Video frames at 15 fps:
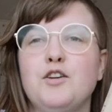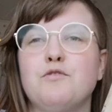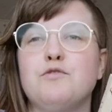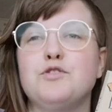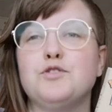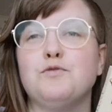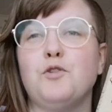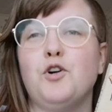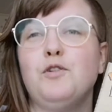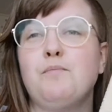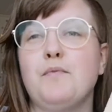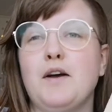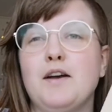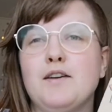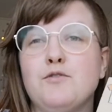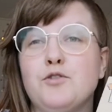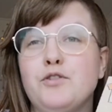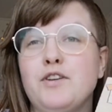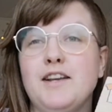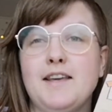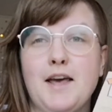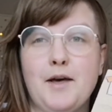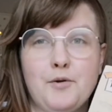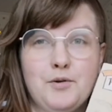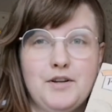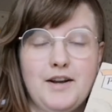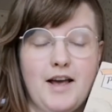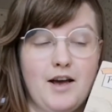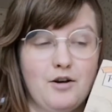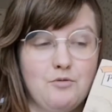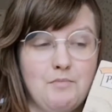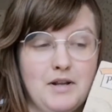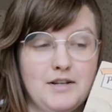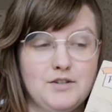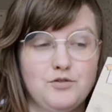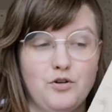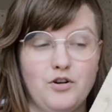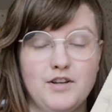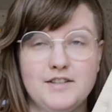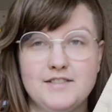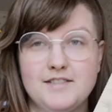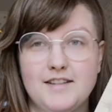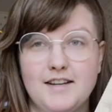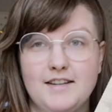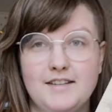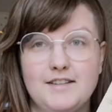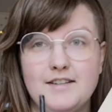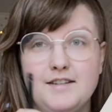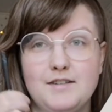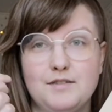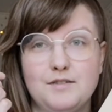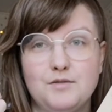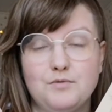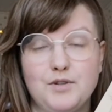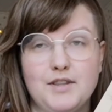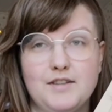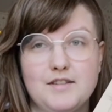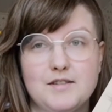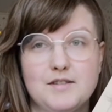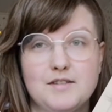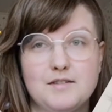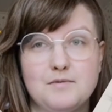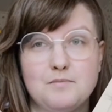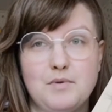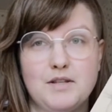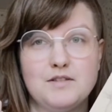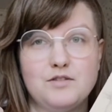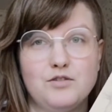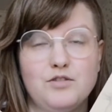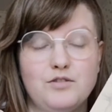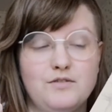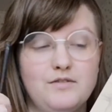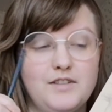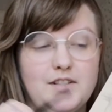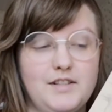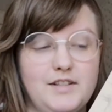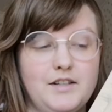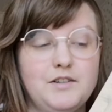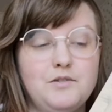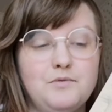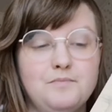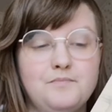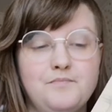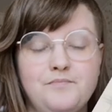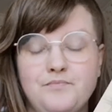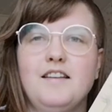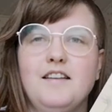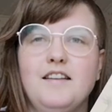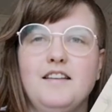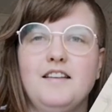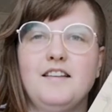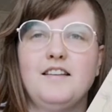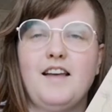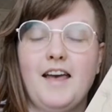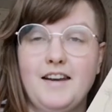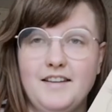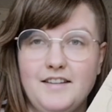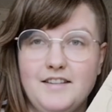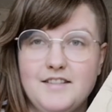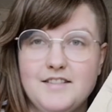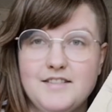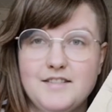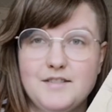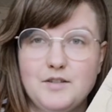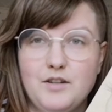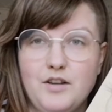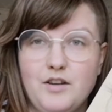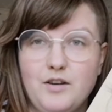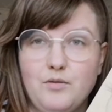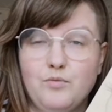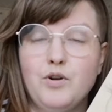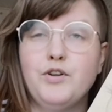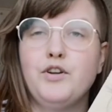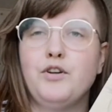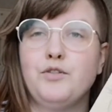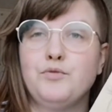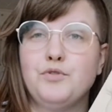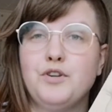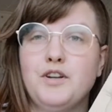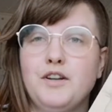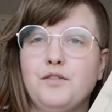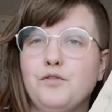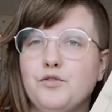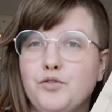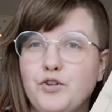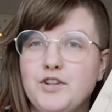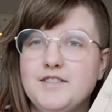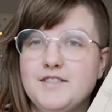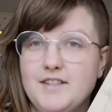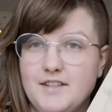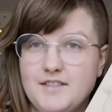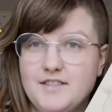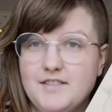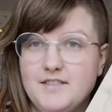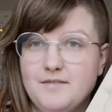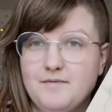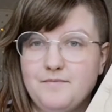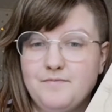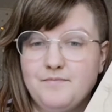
First of all, I have already counted how many drawings I did with this pencil in here, and it is 136.